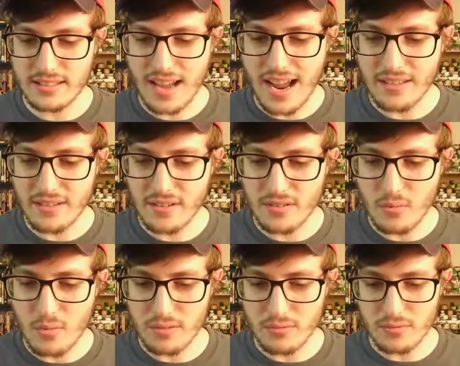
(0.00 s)
either the
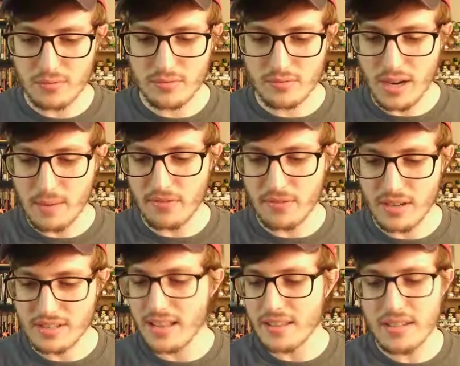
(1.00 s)
one right before,
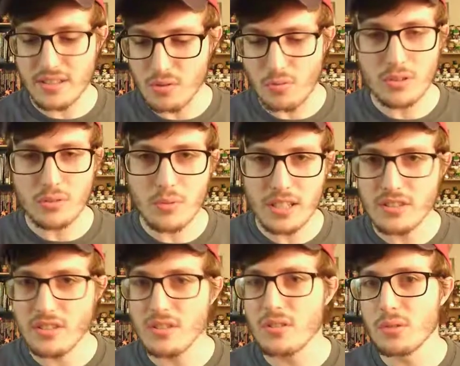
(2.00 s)
it's either issue
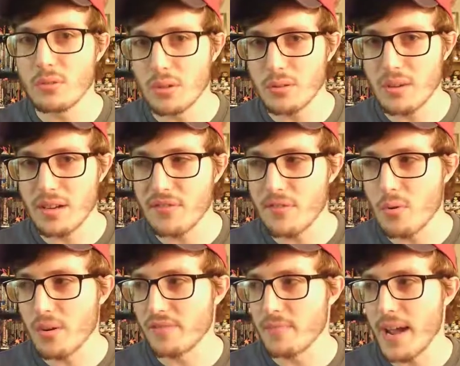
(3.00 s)
122 or
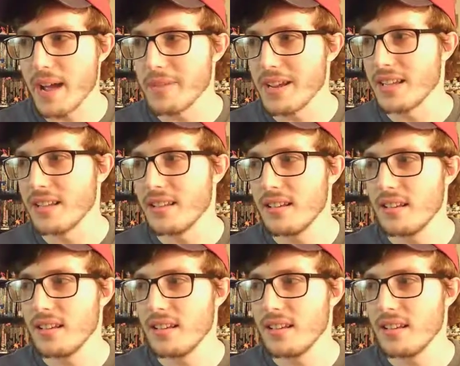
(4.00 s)
124 of Batman.